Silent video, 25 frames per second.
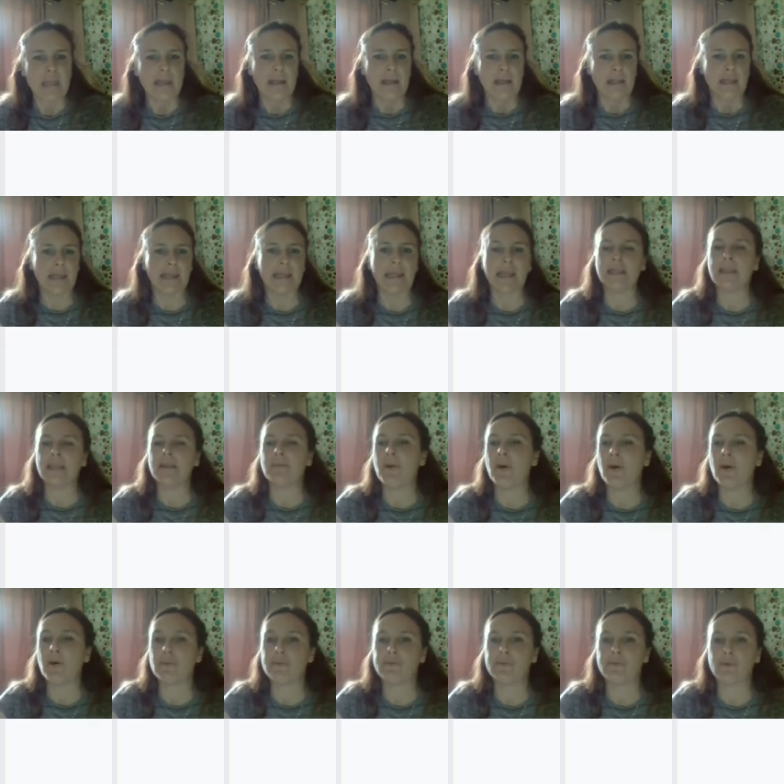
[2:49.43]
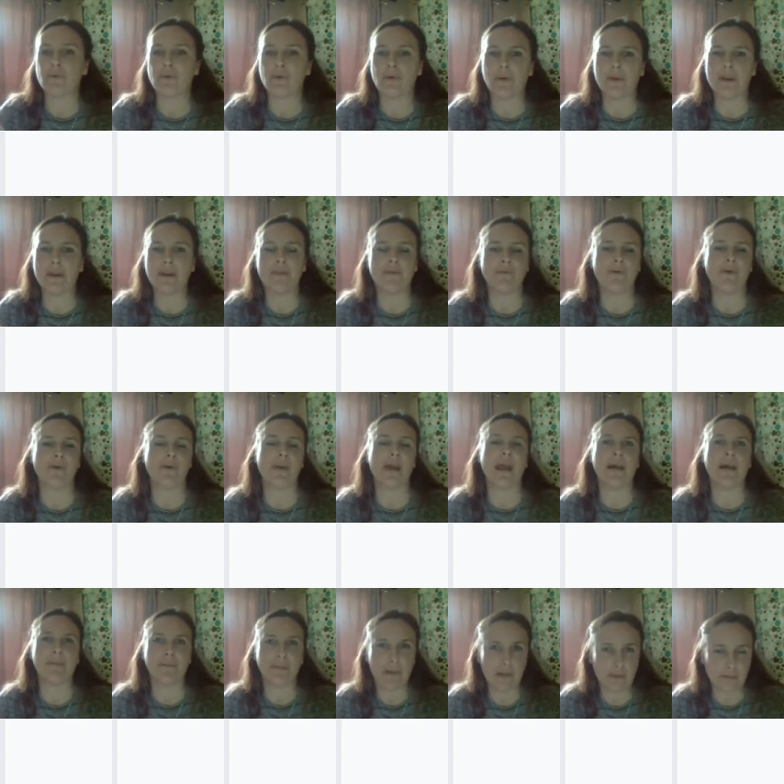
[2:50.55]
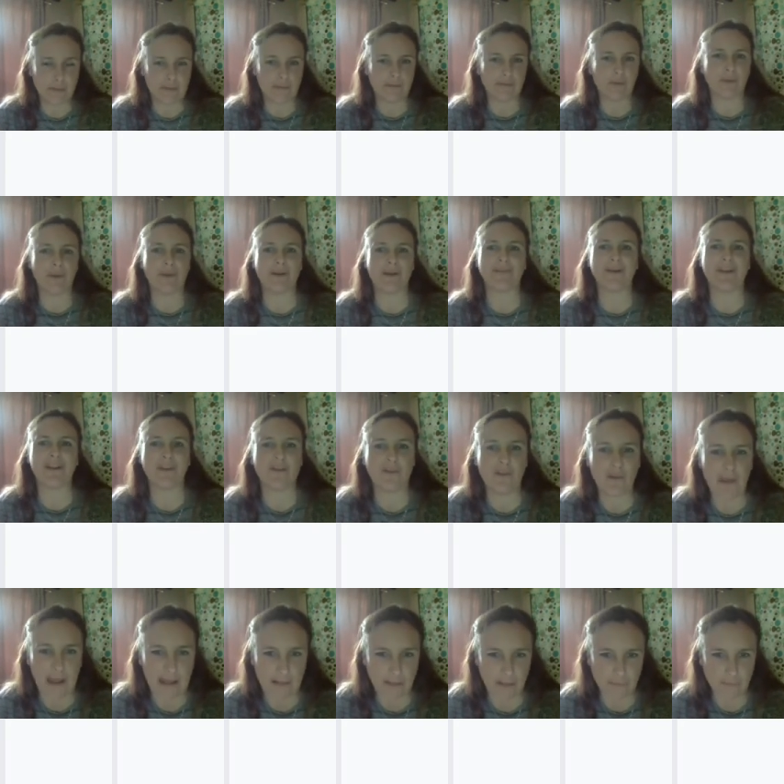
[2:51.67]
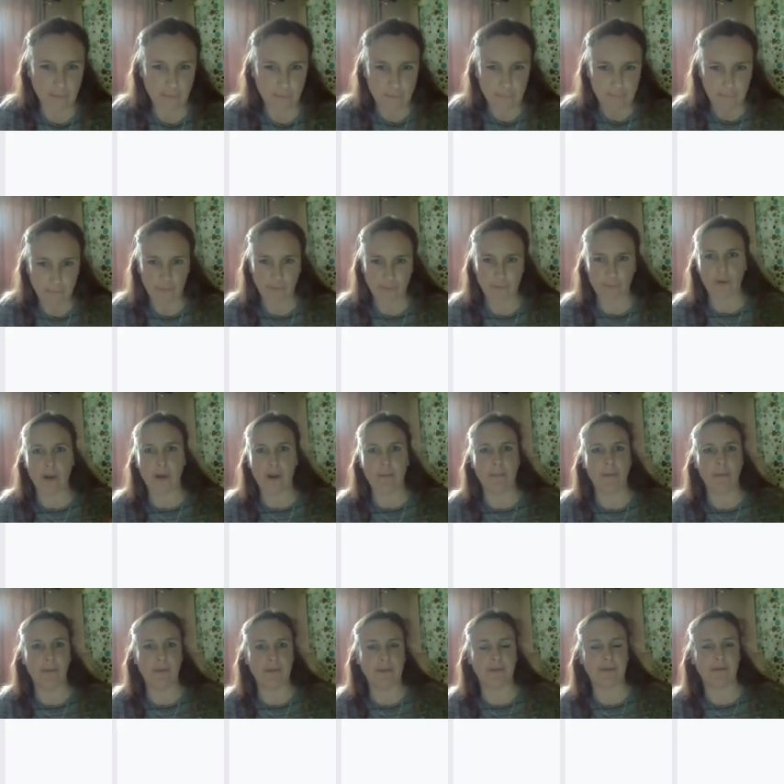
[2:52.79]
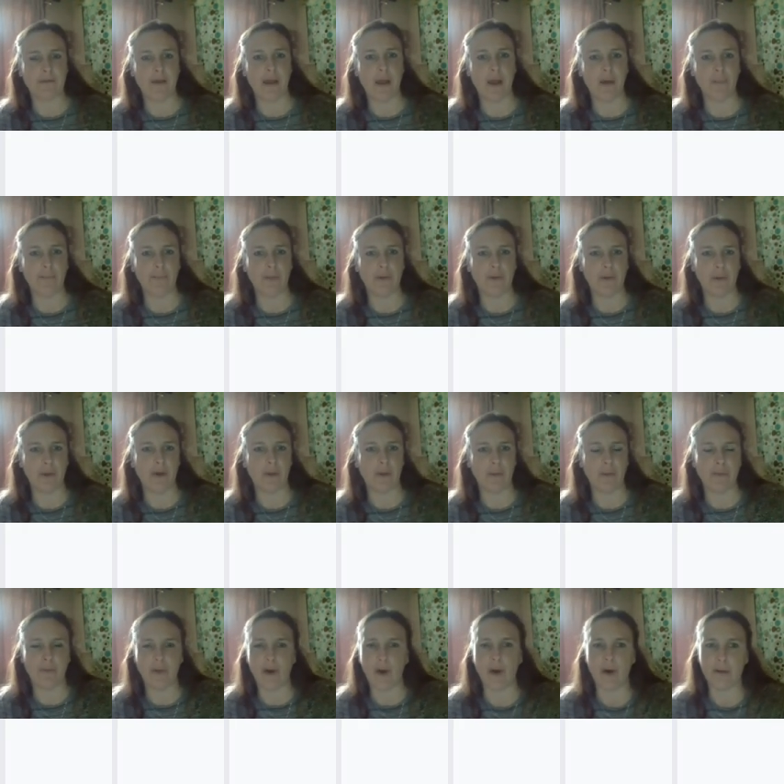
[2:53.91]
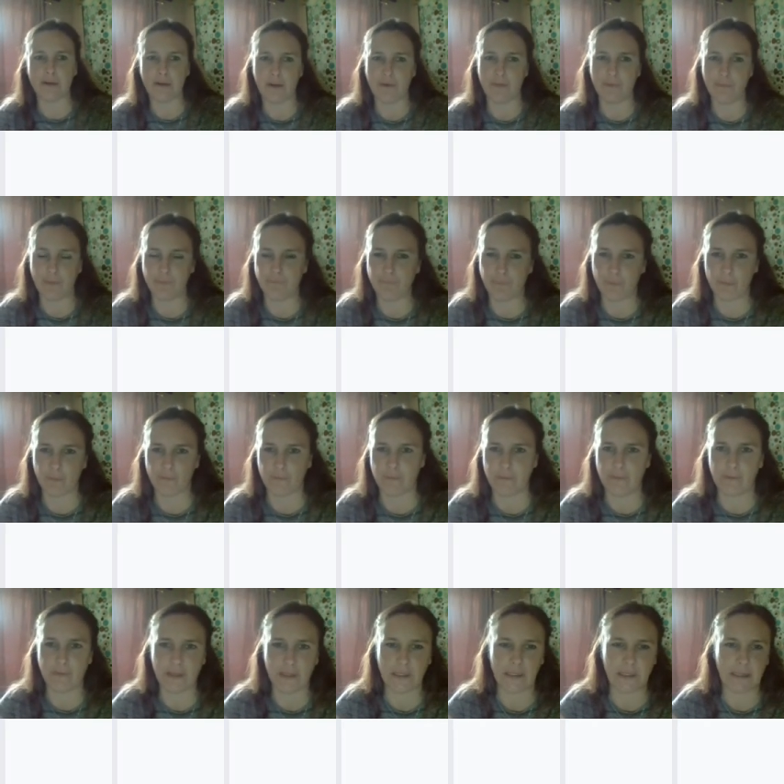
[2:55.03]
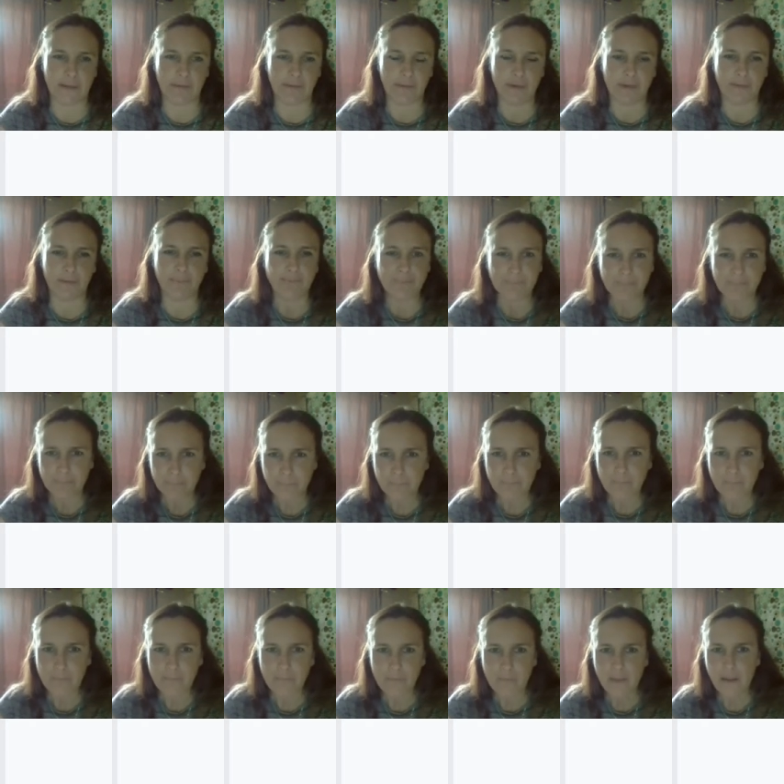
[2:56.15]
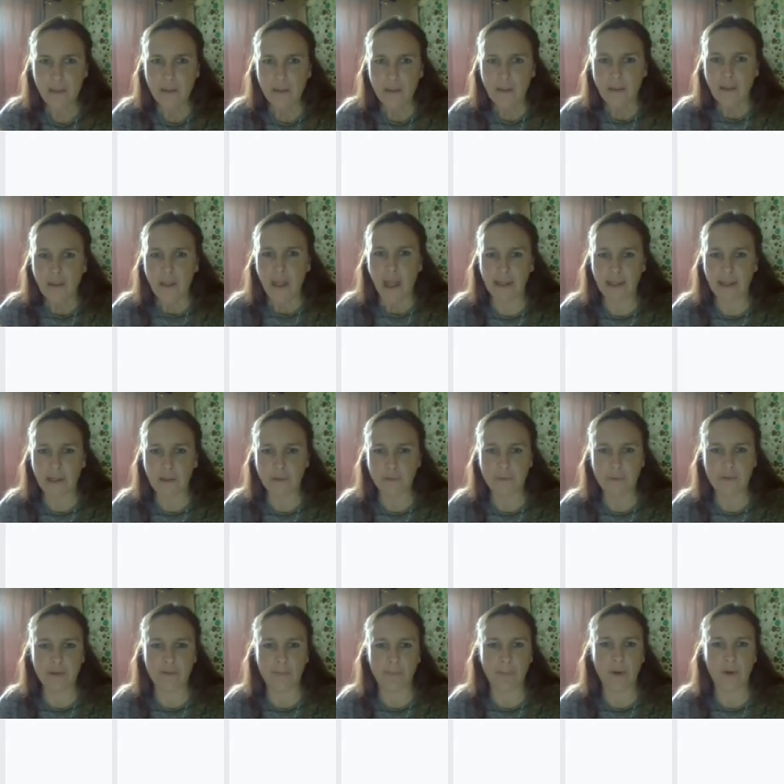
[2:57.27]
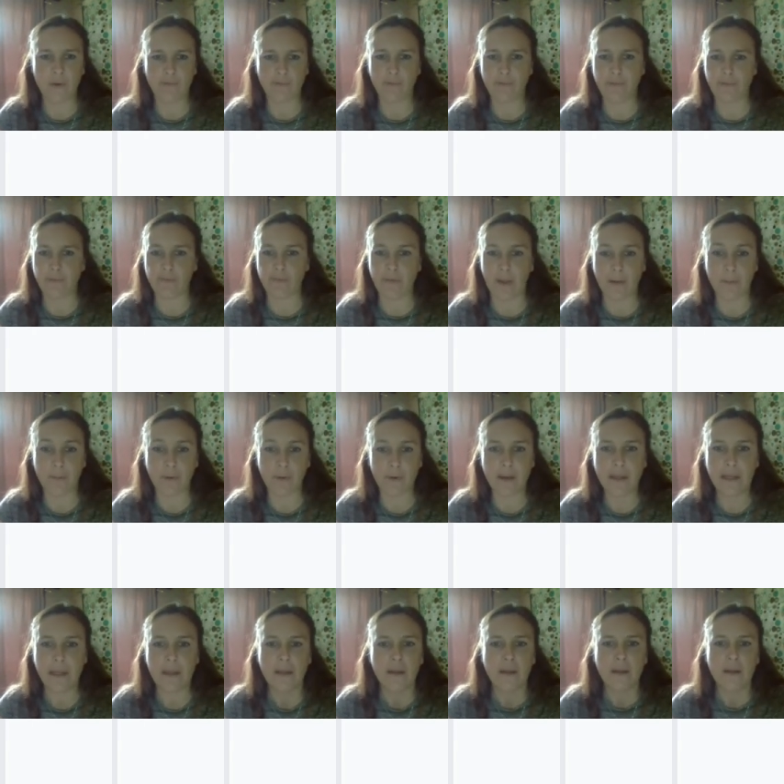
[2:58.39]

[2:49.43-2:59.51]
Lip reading: Like any Poe story, the vocabulary is going to be a challenge. So there's a couple things to help you along with the audio version, the link there. I included a partial summary.